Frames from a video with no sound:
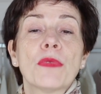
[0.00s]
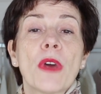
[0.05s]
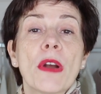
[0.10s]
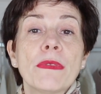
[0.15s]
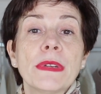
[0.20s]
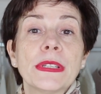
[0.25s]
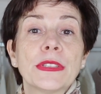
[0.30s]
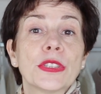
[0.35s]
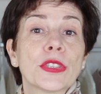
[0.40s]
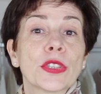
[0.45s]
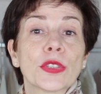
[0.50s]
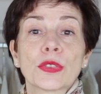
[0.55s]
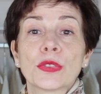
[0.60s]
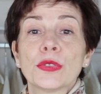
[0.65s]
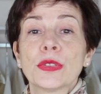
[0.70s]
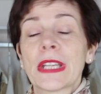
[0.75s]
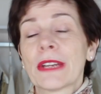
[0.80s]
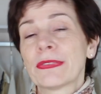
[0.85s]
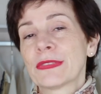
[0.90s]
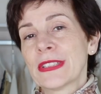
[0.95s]
worried you can't
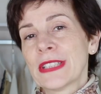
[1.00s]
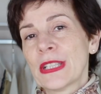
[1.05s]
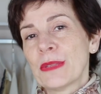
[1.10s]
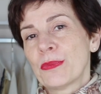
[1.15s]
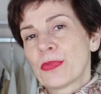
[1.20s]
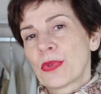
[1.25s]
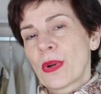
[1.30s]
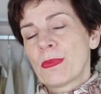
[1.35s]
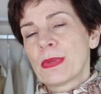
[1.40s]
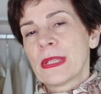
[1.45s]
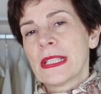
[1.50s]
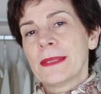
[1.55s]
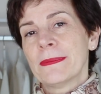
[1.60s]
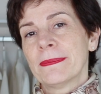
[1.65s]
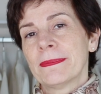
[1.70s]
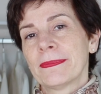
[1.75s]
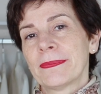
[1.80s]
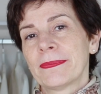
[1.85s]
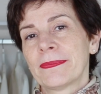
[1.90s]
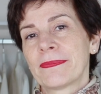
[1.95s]
look after them properly?
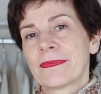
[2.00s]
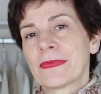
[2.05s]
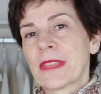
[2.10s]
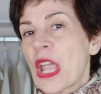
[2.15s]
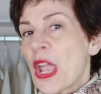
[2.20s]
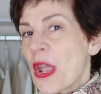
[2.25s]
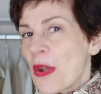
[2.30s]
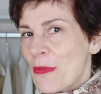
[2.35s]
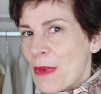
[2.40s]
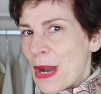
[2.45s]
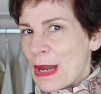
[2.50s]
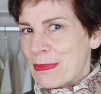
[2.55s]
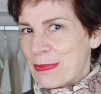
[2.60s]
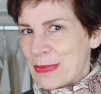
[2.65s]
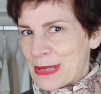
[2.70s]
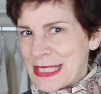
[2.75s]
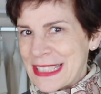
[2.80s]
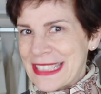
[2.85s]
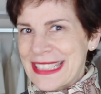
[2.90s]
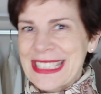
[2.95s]
Well,
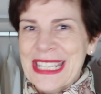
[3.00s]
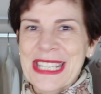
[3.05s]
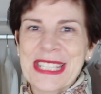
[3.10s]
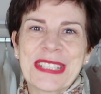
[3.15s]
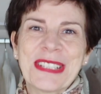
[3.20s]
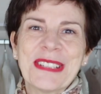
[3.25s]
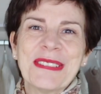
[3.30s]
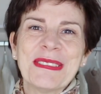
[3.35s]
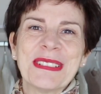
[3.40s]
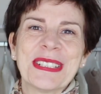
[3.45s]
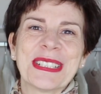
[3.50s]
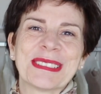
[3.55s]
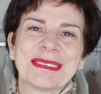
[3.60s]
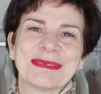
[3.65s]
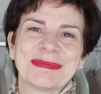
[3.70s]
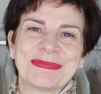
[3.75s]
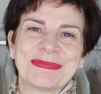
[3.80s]
please stay tuned.